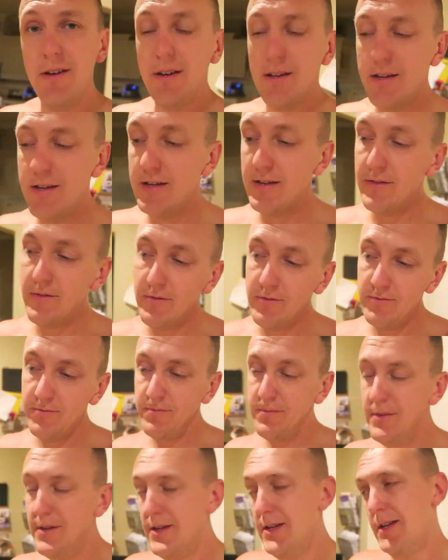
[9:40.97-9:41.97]
I got
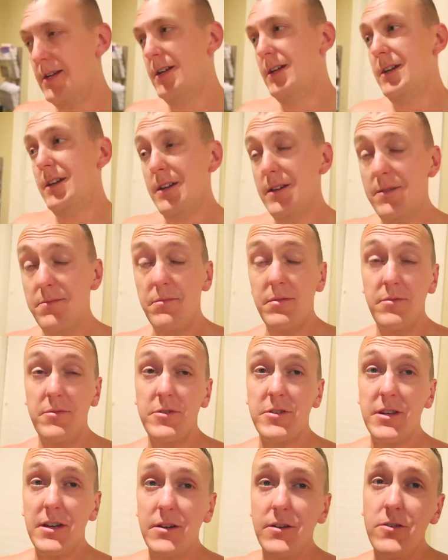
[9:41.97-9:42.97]
home, pretty
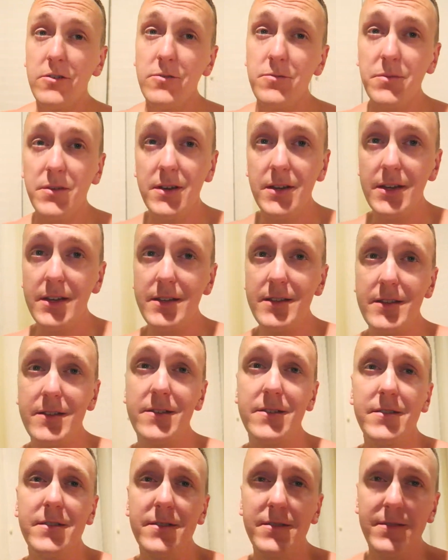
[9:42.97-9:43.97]
much got home, ate
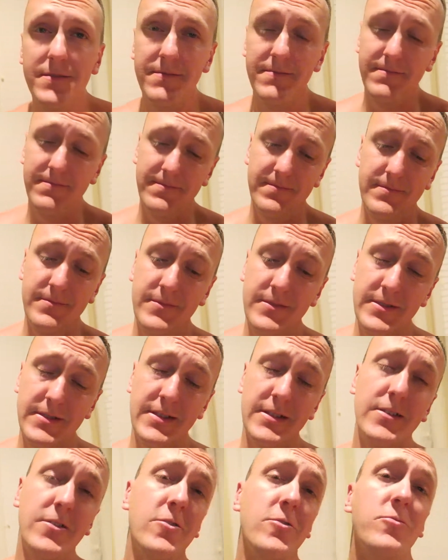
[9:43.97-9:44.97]
dinner,
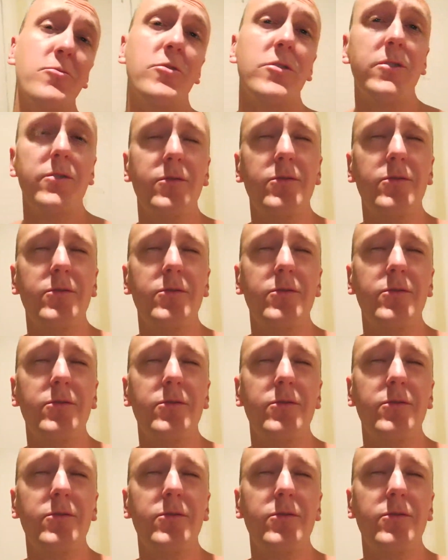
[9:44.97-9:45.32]
did homework